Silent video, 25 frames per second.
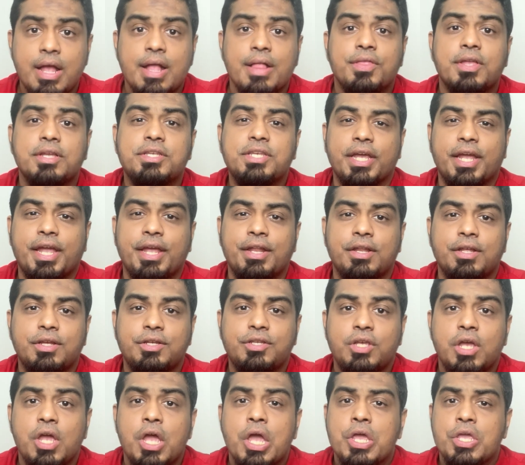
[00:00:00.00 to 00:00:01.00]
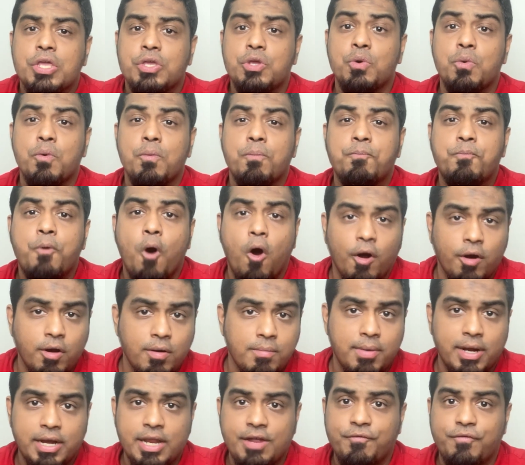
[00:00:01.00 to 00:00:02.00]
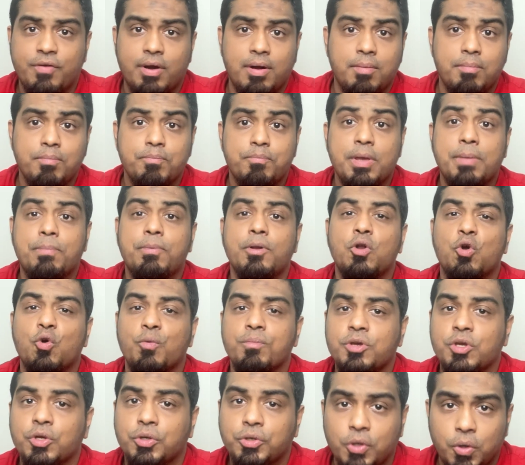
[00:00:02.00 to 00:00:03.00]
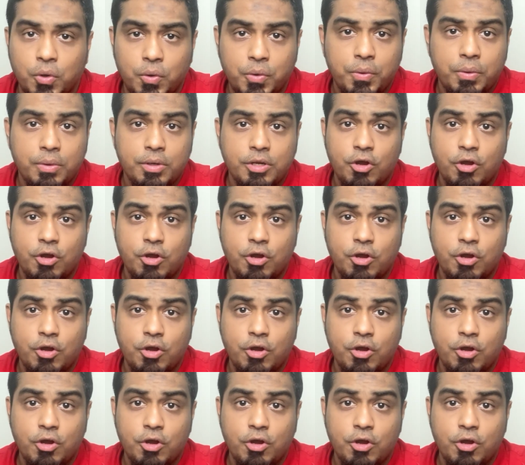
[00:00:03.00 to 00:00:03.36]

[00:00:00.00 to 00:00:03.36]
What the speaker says: The second is you borrow money from people whom you know,